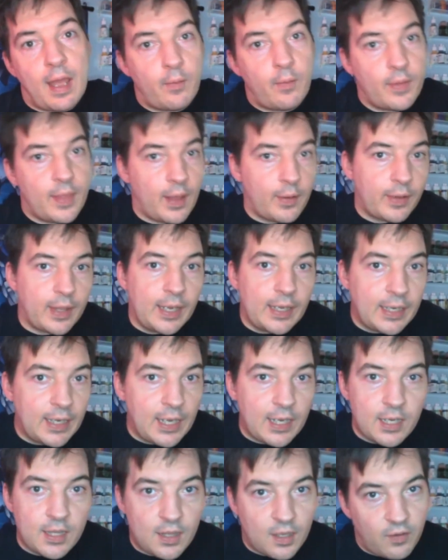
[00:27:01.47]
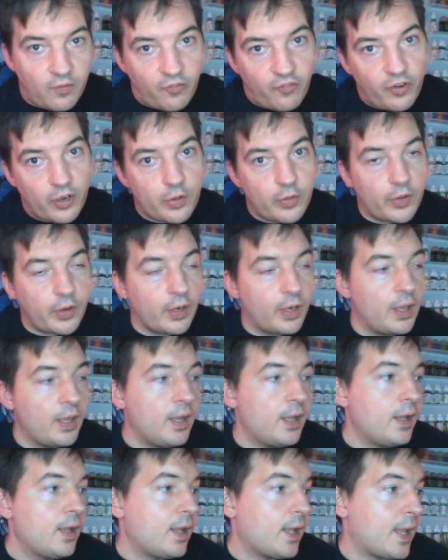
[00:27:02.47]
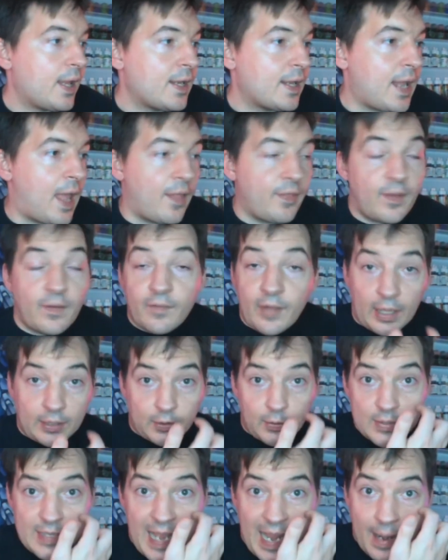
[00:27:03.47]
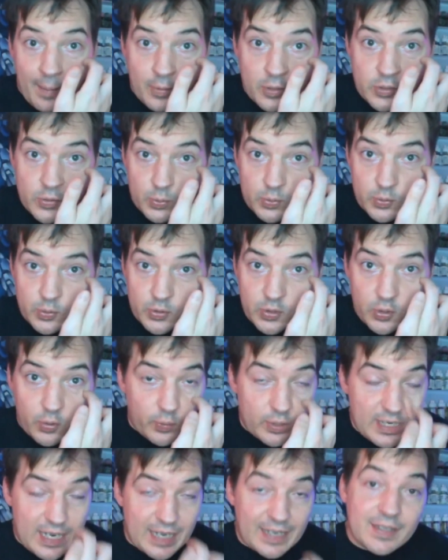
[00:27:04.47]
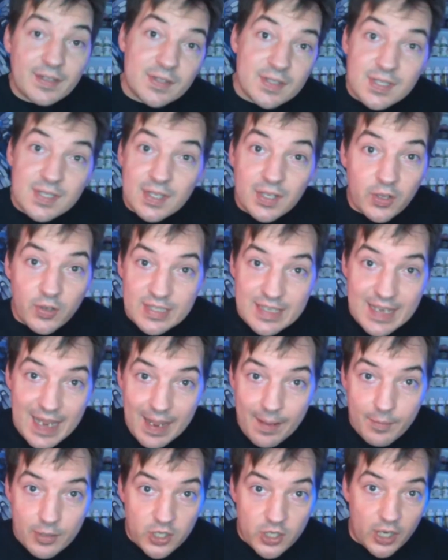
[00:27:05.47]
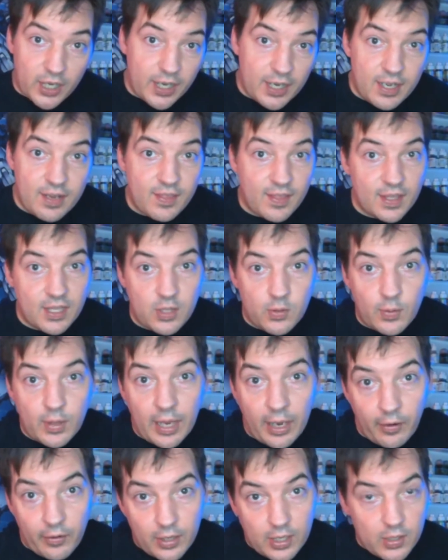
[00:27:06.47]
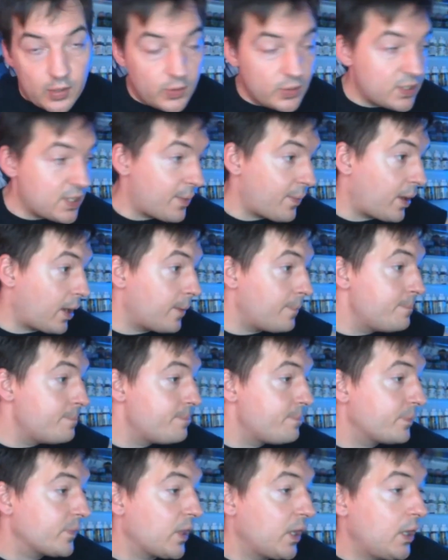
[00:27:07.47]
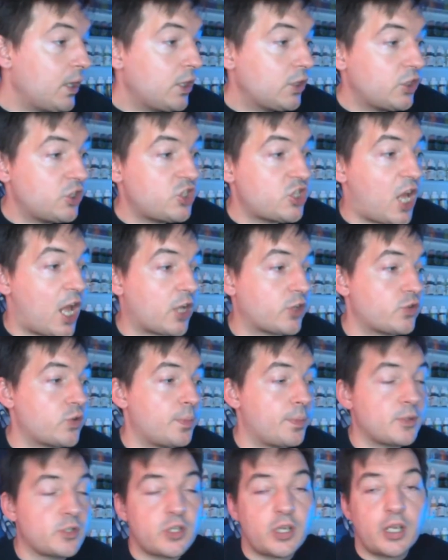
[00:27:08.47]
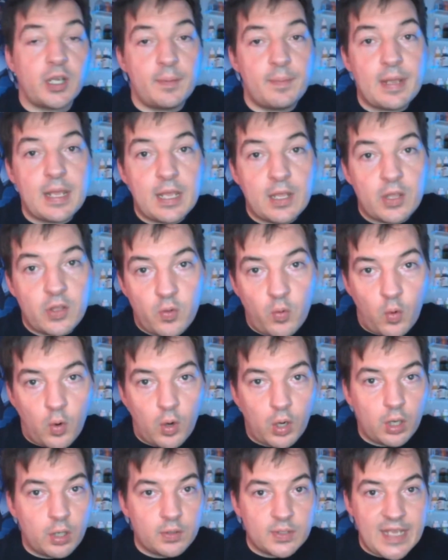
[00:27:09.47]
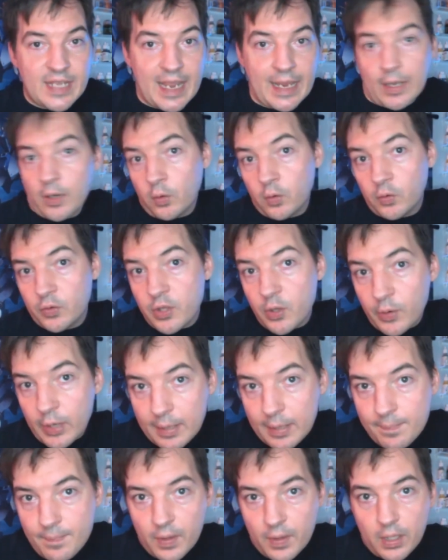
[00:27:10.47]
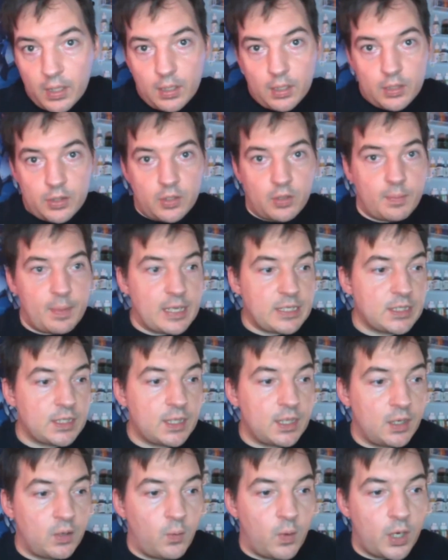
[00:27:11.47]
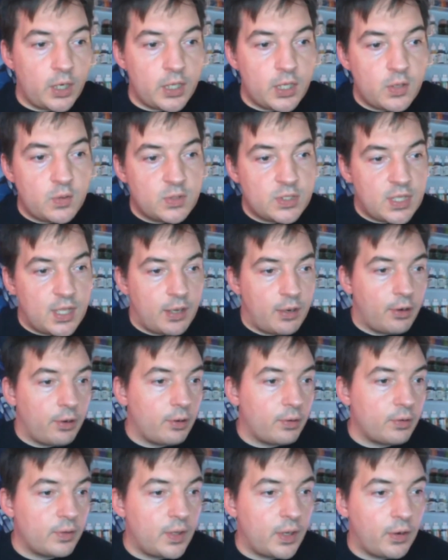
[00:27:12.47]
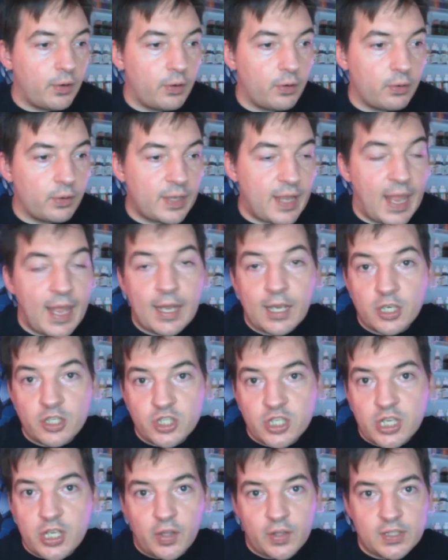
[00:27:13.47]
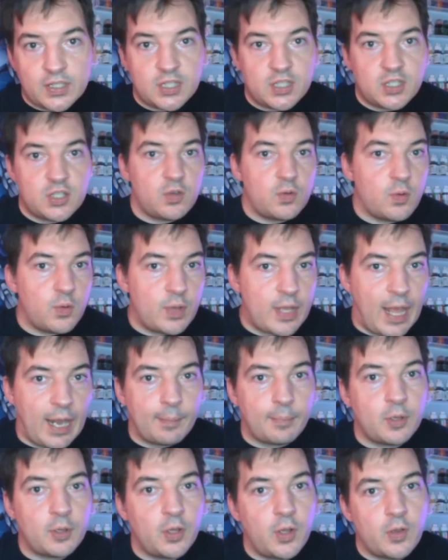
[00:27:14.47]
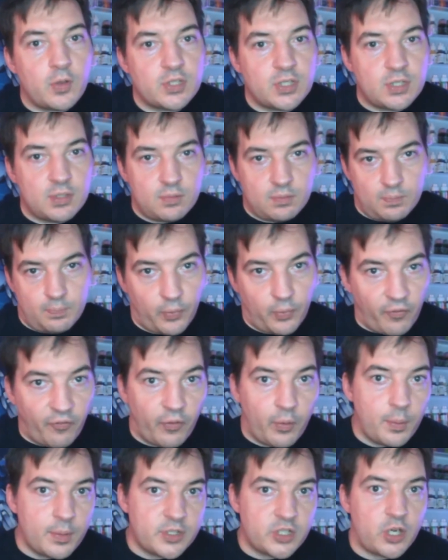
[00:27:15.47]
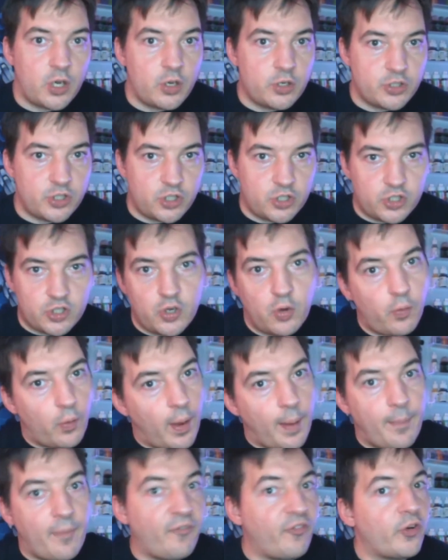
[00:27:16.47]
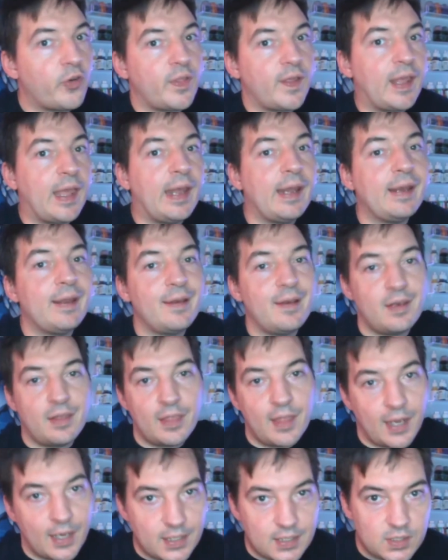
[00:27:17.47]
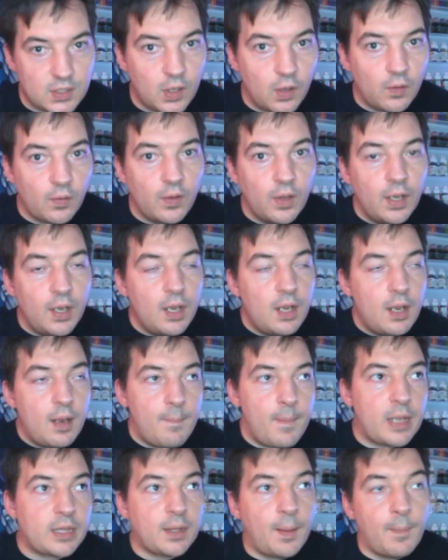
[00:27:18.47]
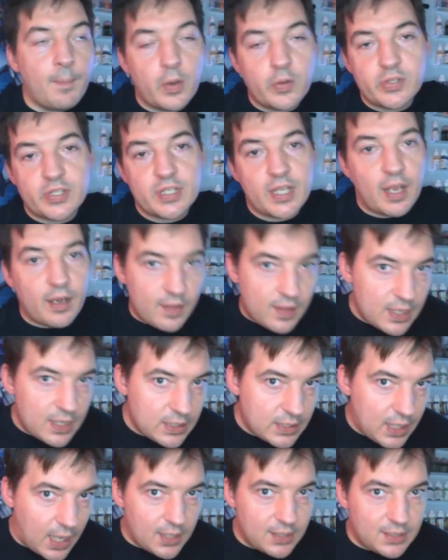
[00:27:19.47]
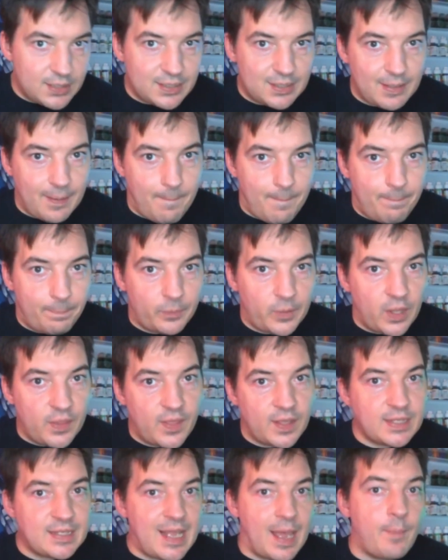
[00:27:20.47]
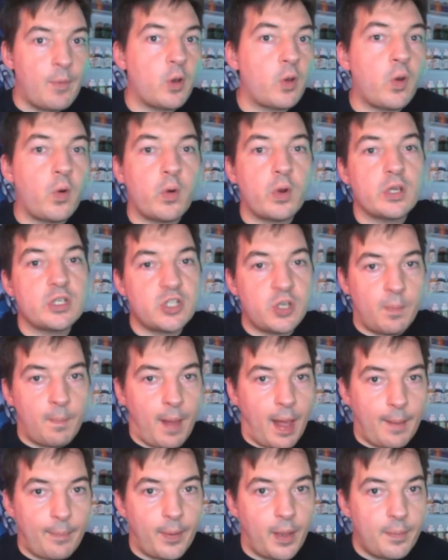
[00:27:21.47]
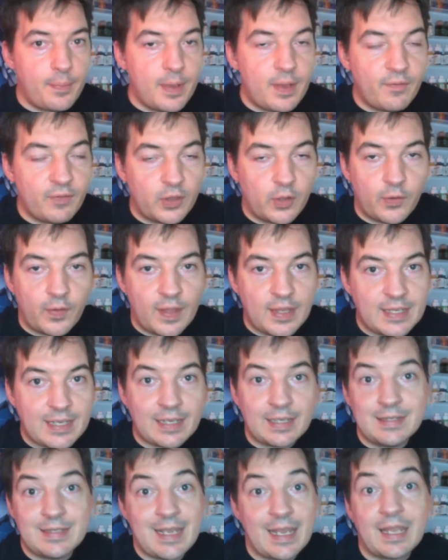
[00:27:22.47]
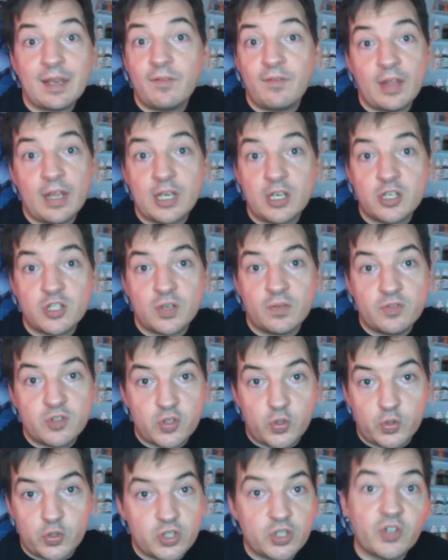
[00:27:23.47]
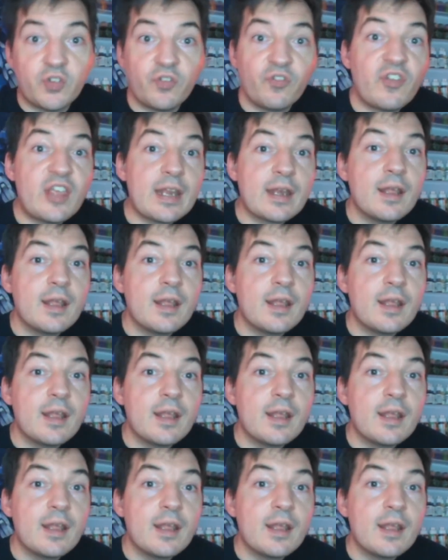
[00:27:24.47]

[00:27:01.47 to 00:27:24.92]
without getting anything further. And again, they've got those hammers, which will do ridiculously good damage on anything you care to use them on. The Shock Troopers are going to be your take and hold unit. They're basically going to want to use their cannon shields to get up close, perform a charge, shoot right before they get in, then assault. Make the most out of these guys. I think Demo Corps is your mop-up, even though they can take advantage of Sorcia's feat,